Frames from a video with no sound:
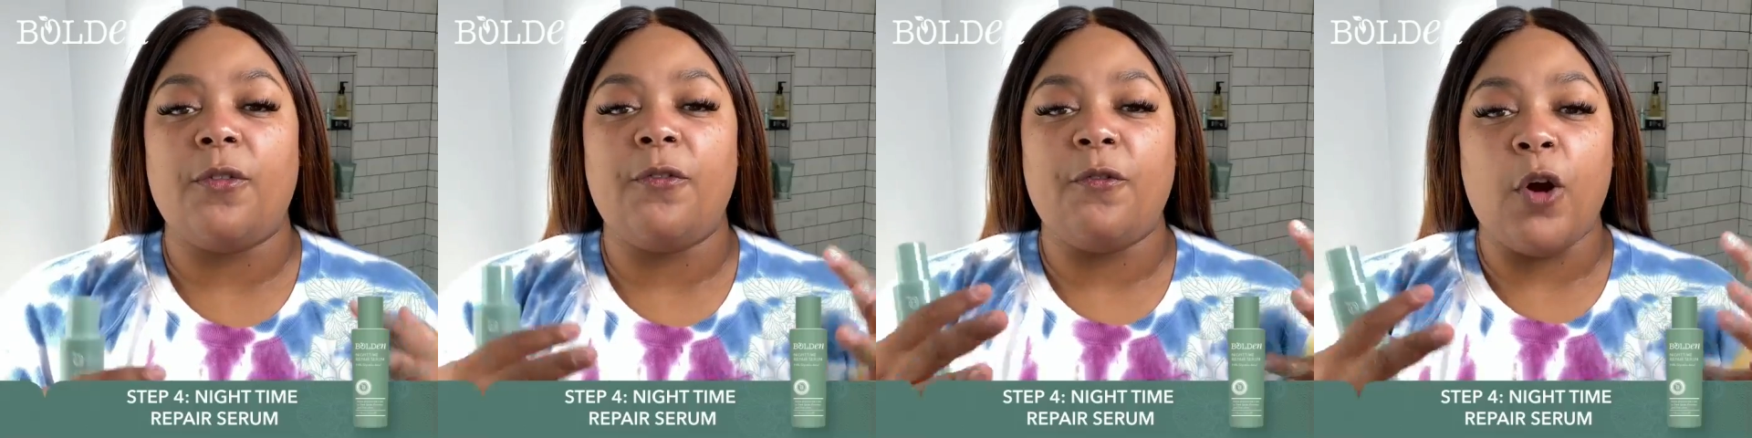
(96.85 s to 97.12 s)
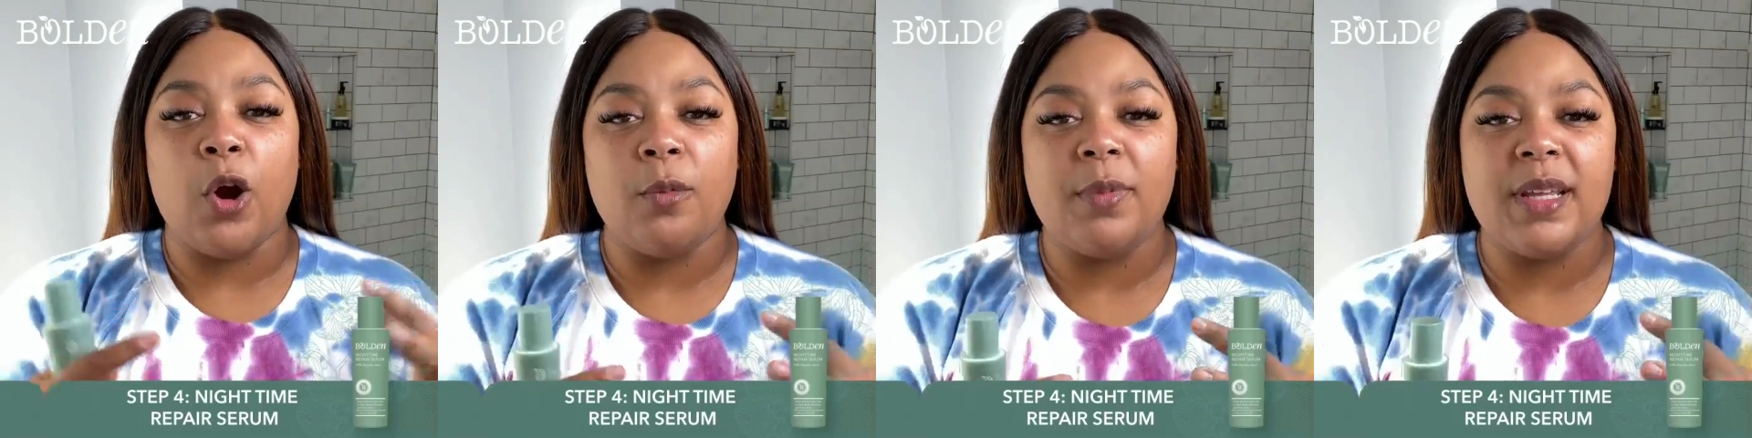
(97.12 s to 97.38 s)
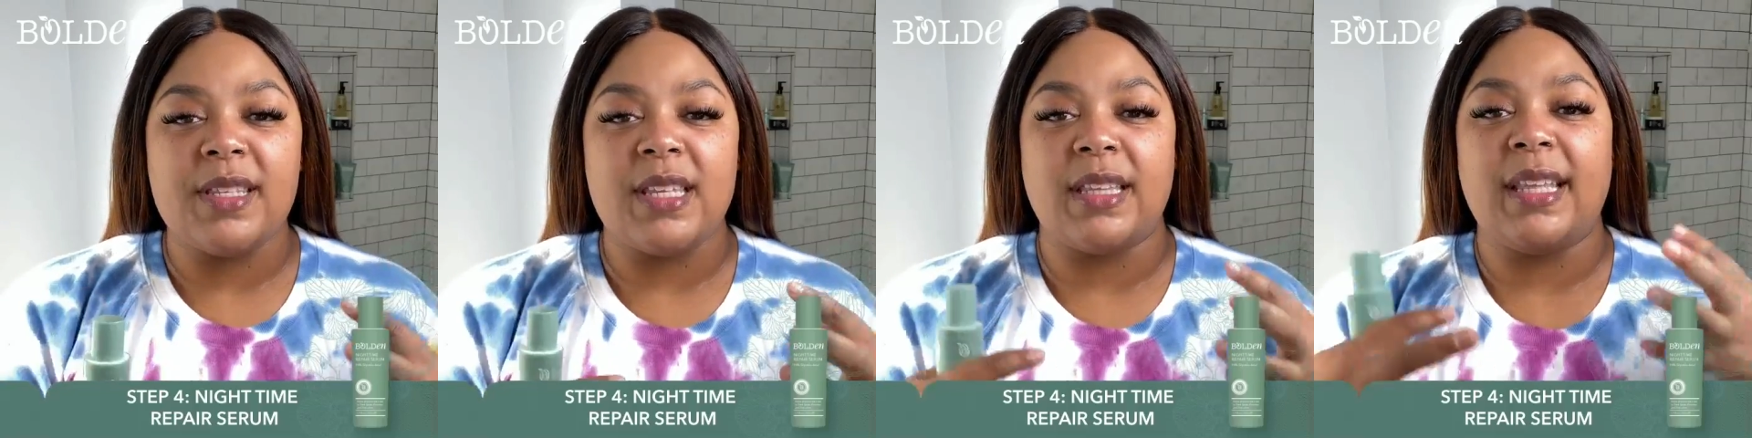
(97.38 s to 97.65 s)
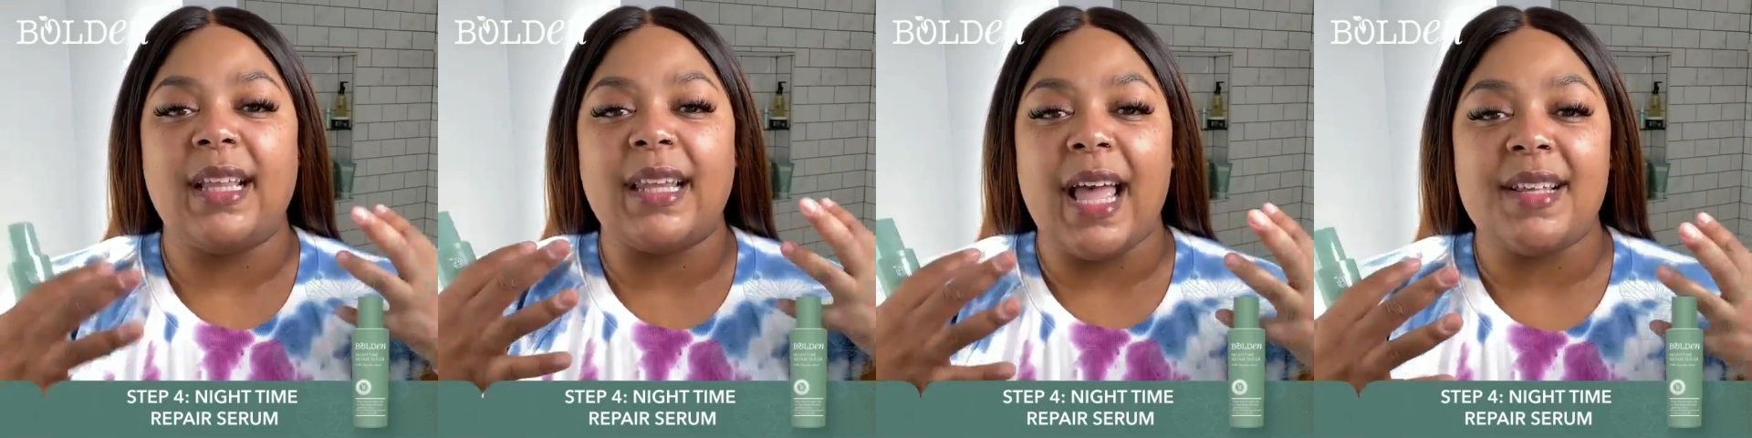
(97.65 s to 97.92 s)
firmness
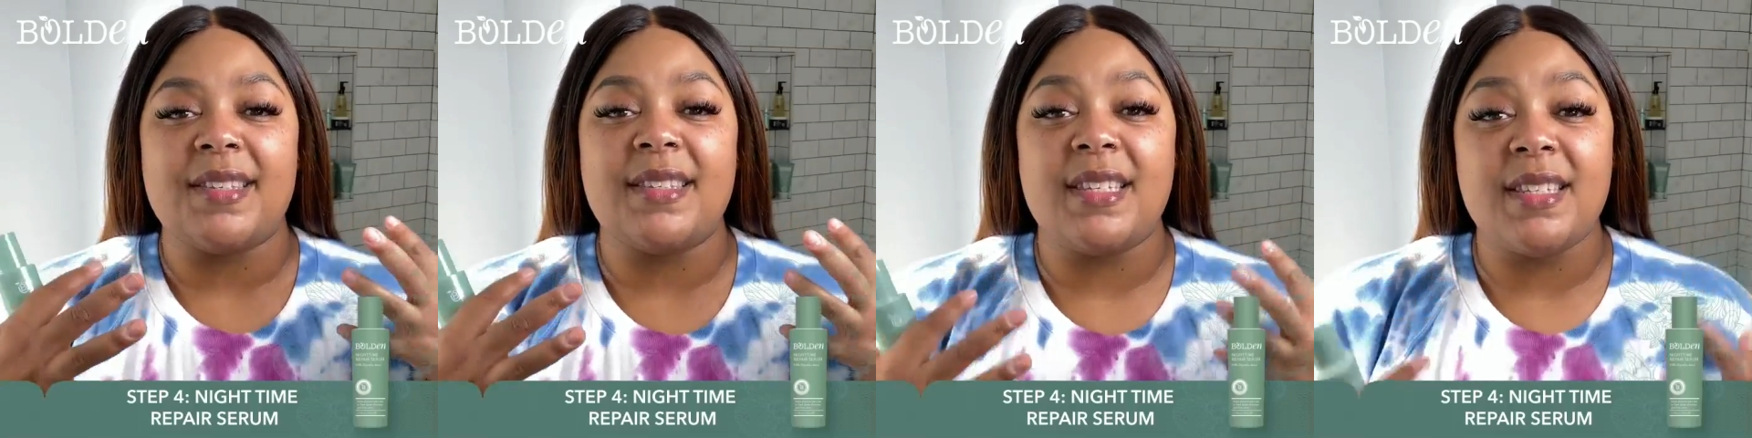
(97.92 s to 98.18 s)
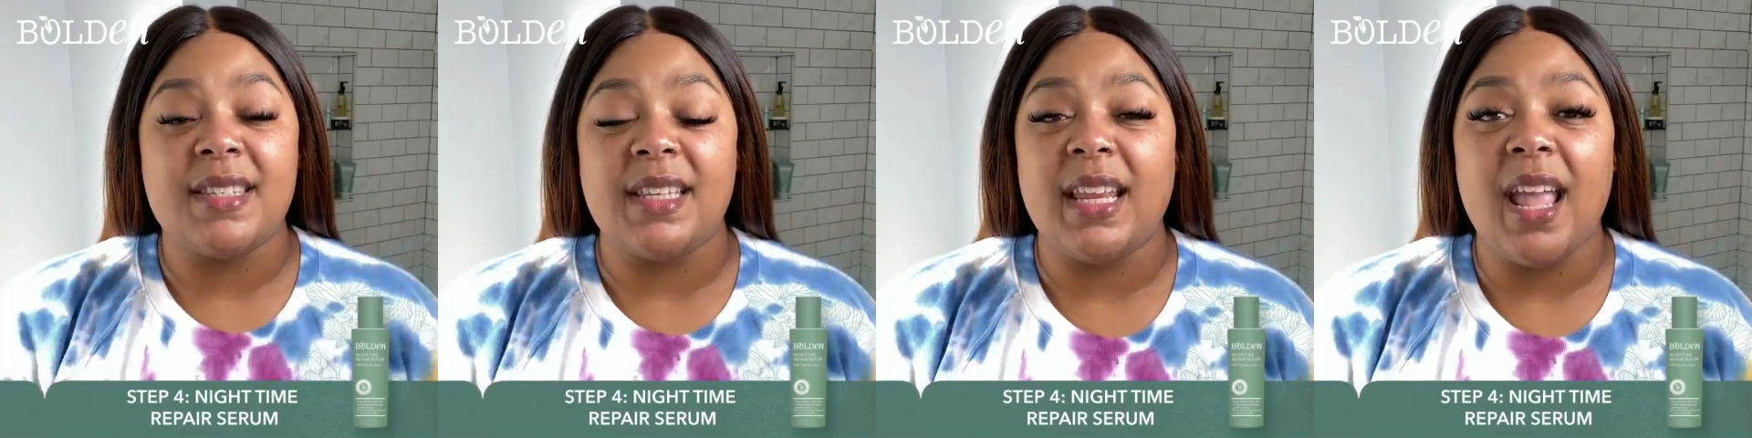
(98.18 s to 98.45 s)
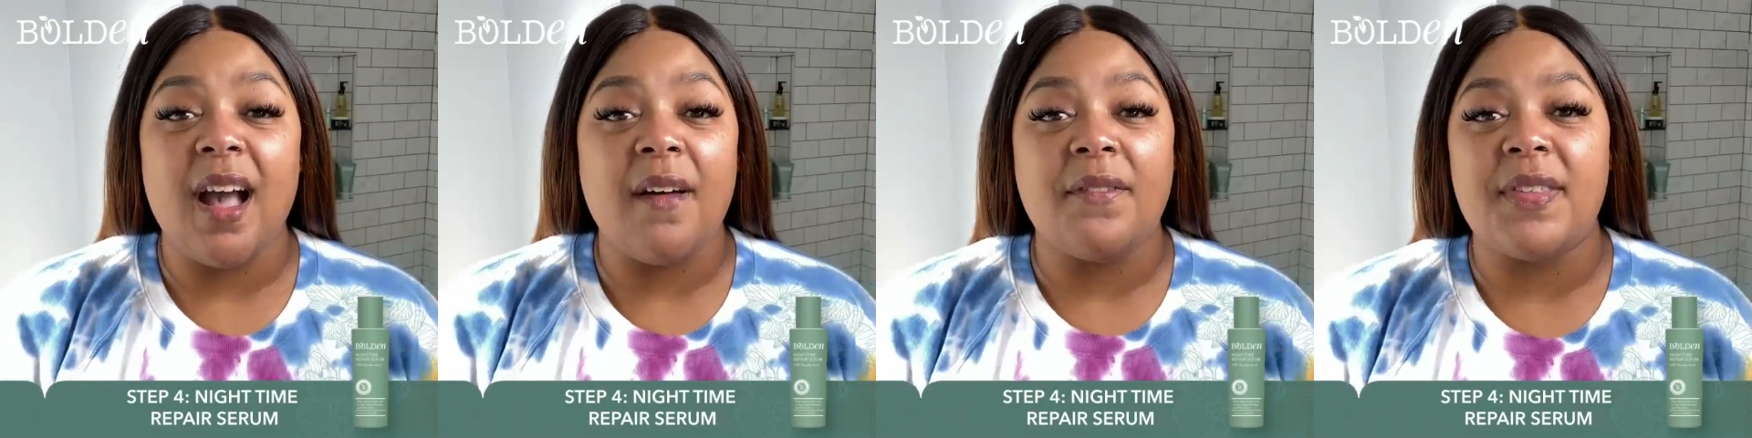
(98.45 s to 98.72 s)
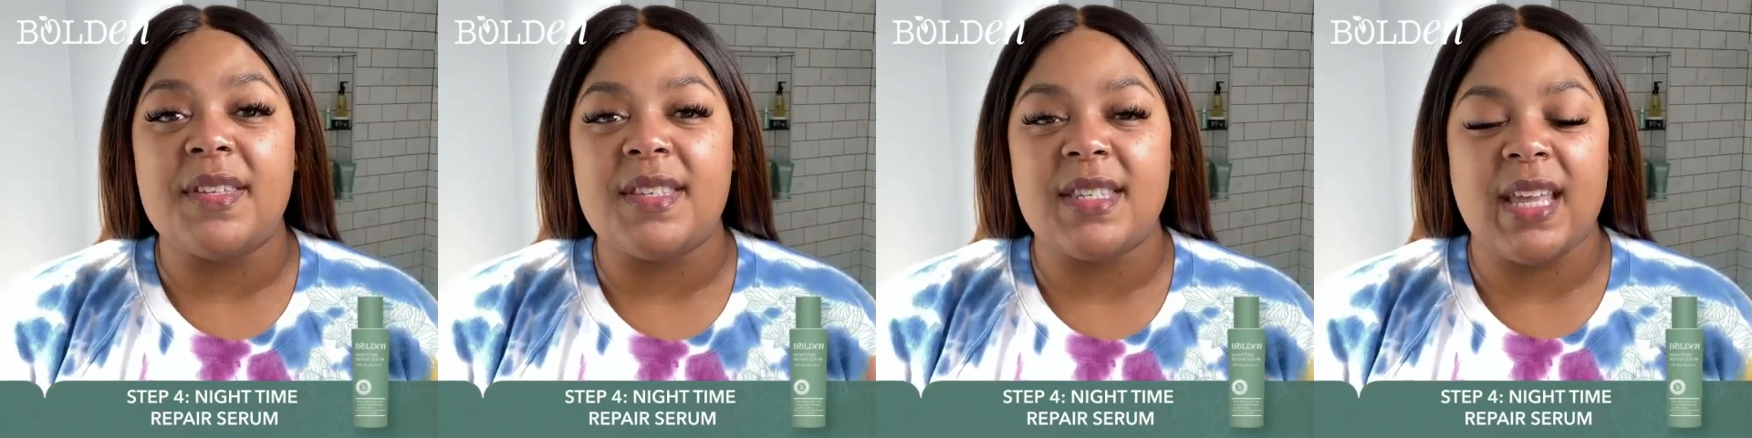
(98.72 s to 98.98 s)
and the elasticity
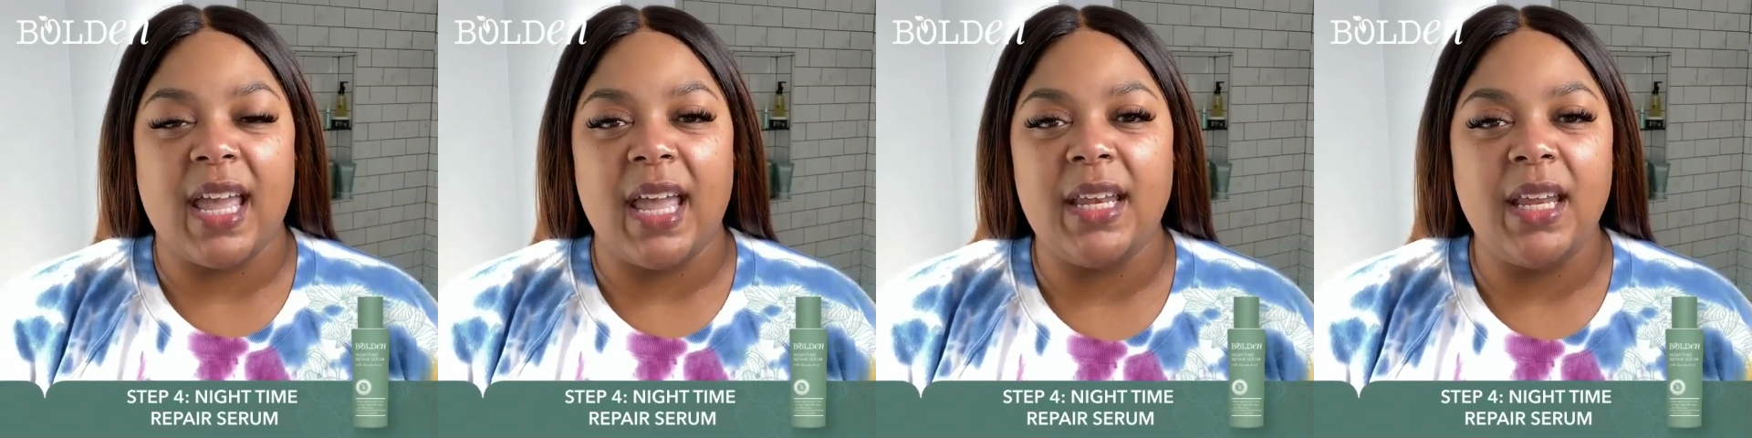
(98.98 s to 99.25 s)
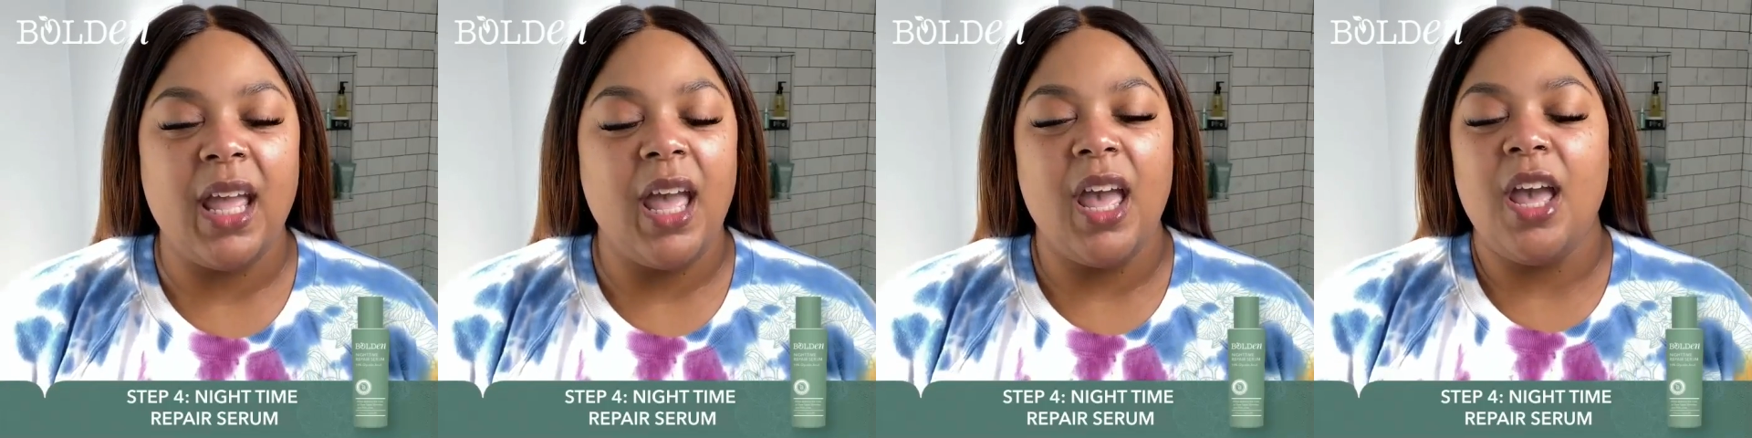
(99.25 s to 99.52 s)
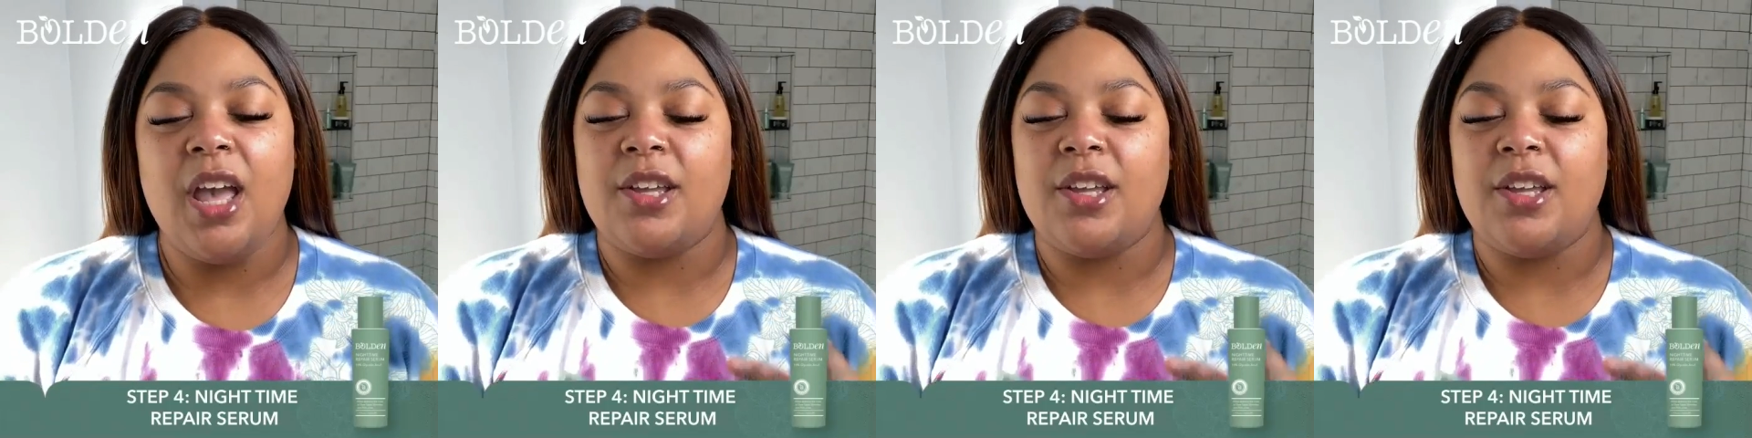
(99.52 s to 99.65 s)
of the skin.